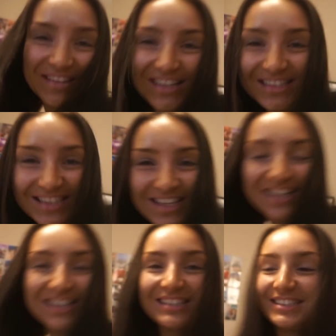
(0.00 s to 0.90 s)
it
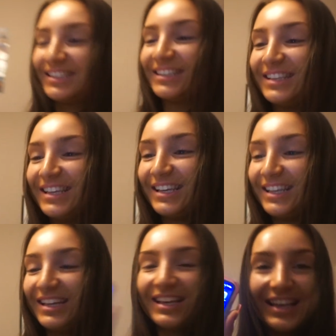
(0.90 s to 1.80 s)
is
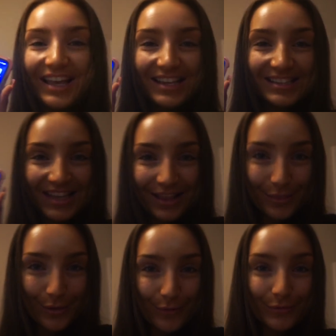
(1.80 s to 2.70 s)
the 18th
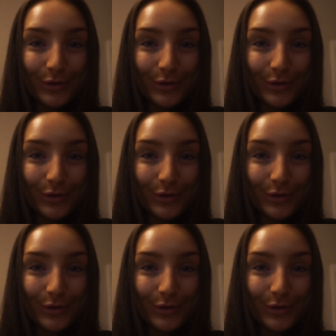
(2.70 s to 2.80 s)
of